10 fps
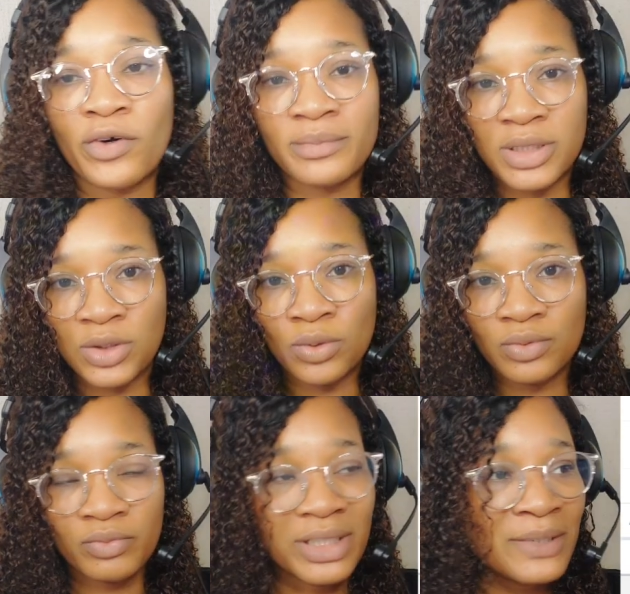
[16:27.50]
from the
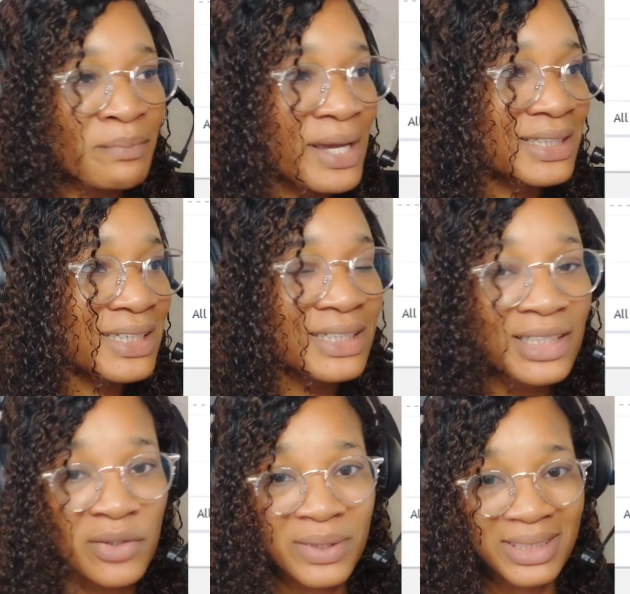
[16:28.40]
zone, which makes
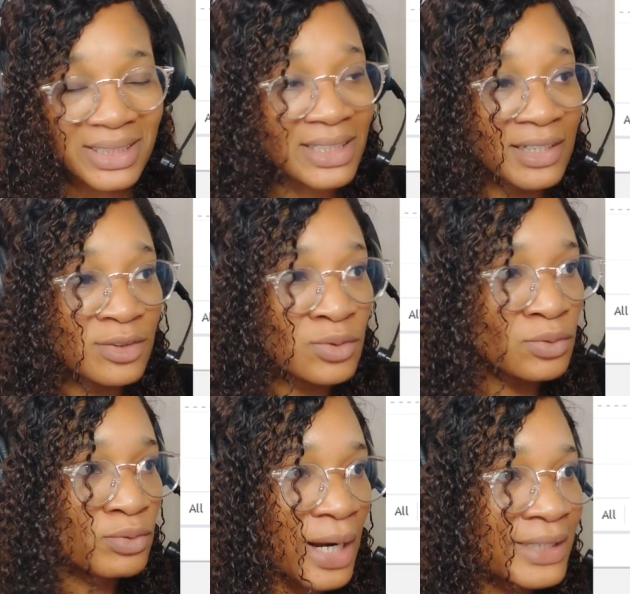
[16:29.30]
it a resistance
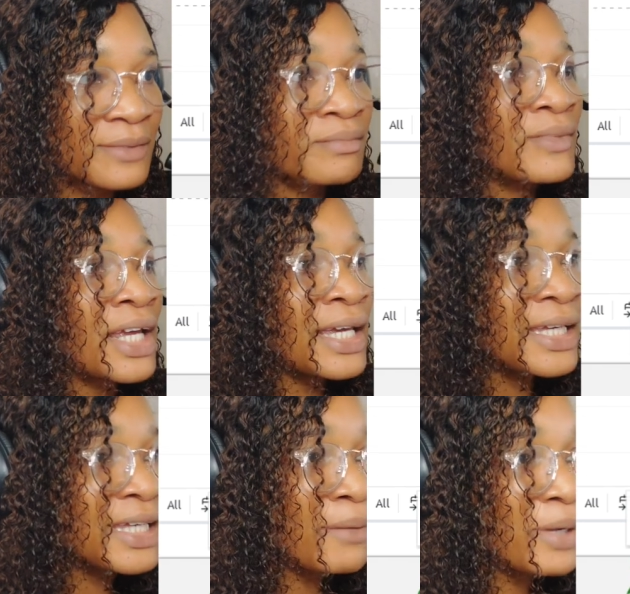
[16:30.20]
zone, right?
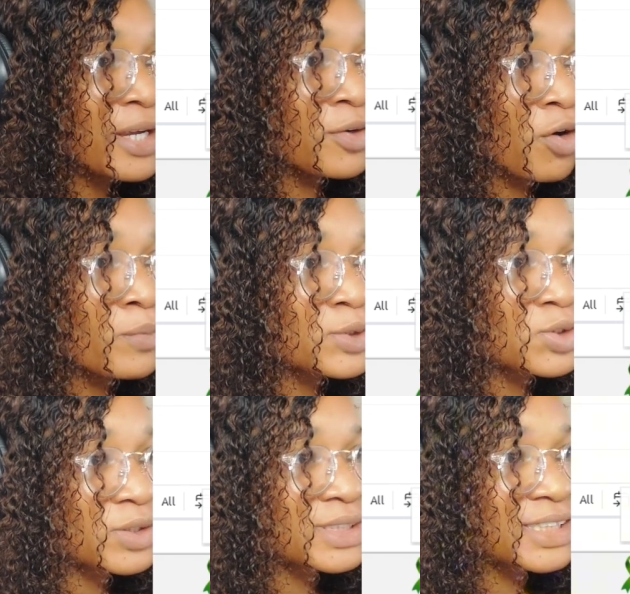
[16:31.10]
It came again,
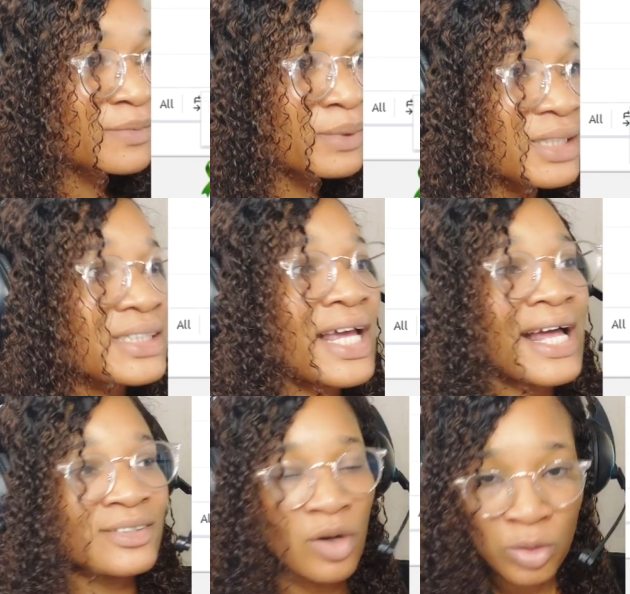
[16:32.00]
almost touched this place,
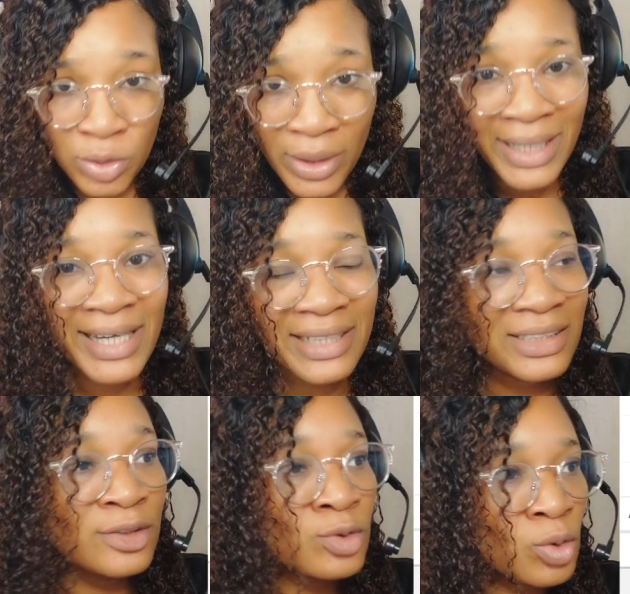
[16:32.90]
and also again
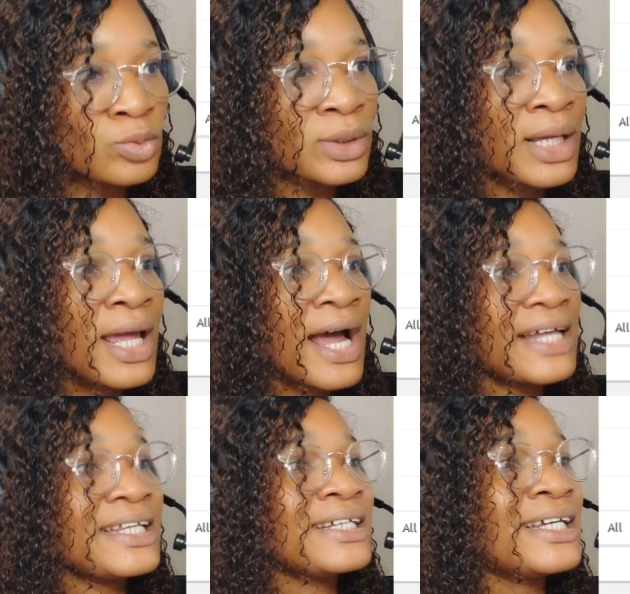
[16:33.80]
it sold,
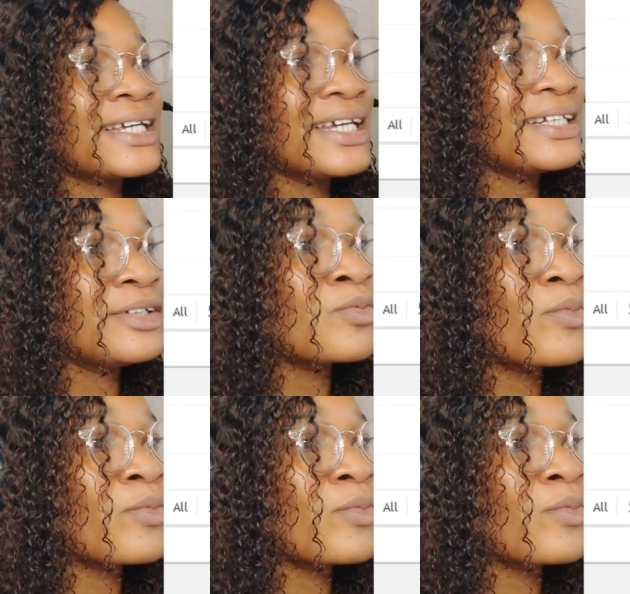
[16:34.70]
and then again it